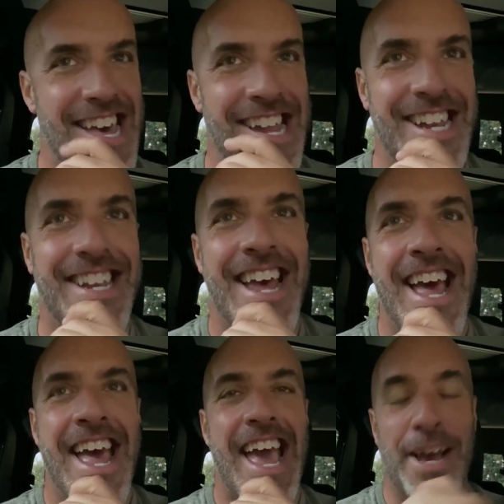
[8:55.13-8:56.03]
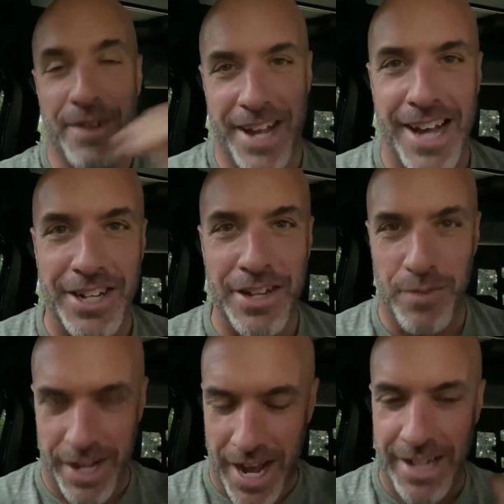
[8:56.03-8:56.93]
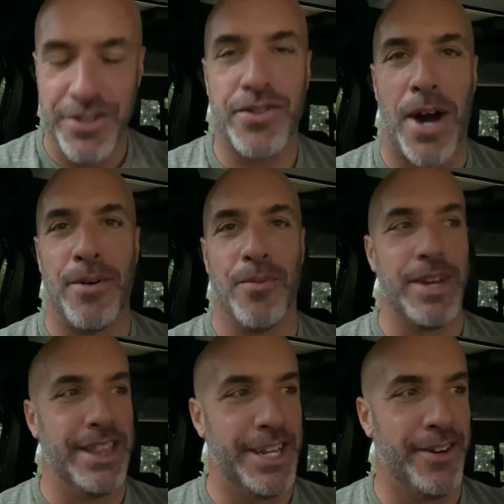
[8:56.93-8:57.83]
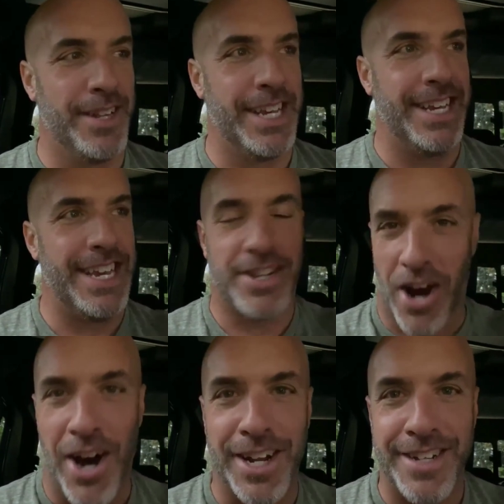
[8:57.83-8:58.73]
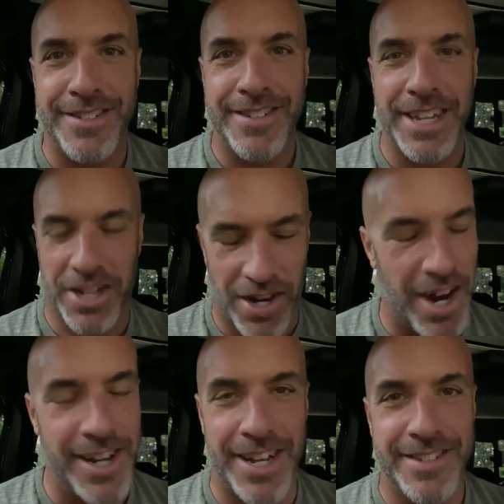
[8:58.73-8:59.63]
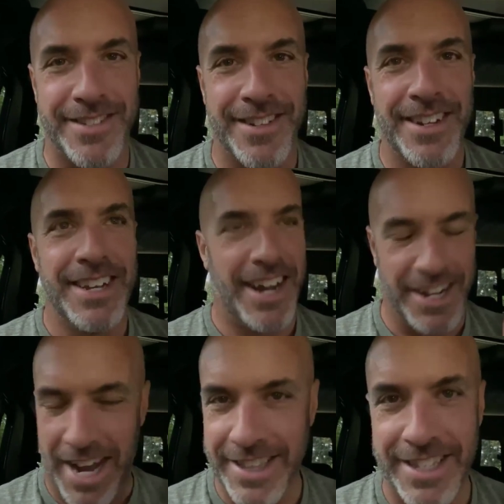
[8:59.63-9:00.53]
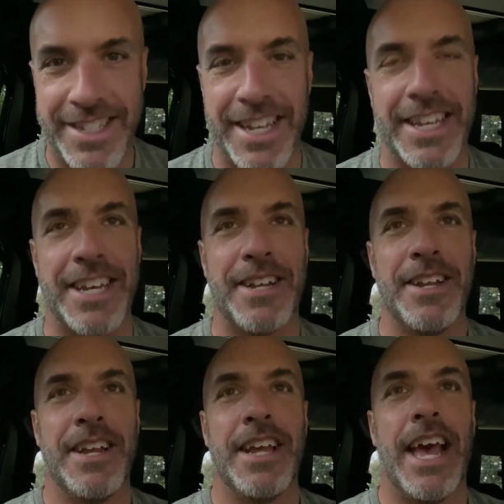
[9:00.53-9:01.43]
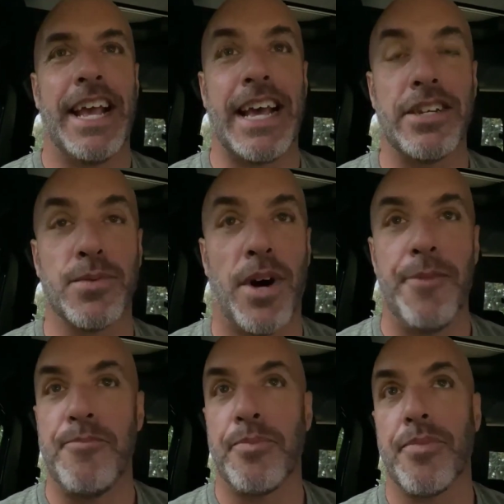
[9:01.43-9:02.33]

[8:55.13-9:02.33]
And and we got we got in trouble. We literally he caught us. He caught us. I got the ticket. Guess what?